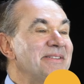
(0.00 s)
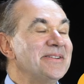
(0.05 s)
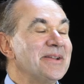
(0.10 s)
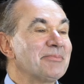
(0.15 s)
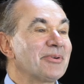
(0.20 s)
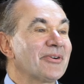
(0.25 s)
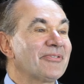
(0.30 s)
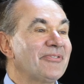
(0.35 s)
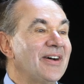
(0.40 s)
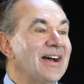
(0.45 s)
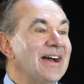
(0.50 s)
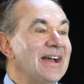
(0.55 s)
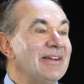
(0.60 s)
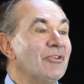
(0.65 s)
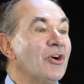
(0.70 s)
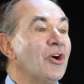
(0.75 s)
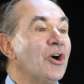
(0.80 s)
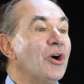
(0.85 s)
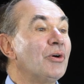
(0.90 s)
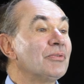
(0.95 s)
number 5,
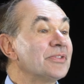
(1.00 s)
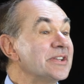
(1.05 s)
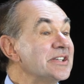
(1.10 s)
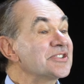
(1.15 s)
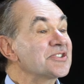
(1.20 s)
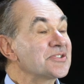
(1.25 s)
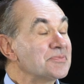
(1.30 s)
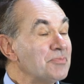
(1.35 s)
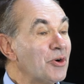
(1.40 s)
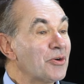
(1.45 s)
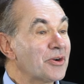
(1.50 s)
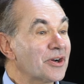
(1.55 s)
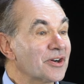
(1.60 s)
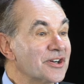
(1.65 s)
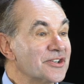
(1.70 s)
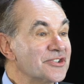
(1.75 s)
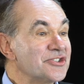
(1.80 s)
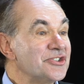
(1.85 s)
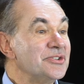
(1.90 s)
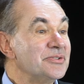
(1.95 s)
only
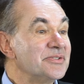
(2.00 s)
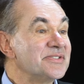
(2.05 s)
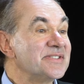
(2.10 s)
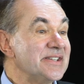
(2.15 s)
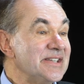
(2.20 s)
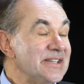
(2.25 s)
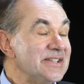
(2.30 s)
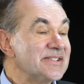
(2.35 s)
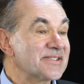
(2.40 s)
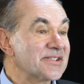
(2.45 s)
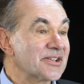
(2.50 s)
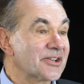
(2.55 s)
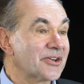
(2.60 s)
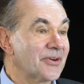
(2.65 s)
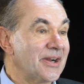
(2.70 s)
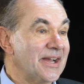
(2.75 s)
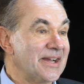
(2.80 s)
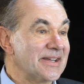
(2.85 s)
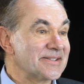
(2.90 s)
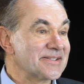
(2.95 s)
smokers use
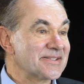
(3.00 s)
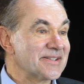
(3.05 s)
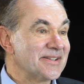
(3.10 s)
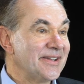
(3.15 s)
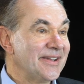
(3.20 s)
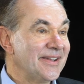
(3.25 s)
e-cigarettes.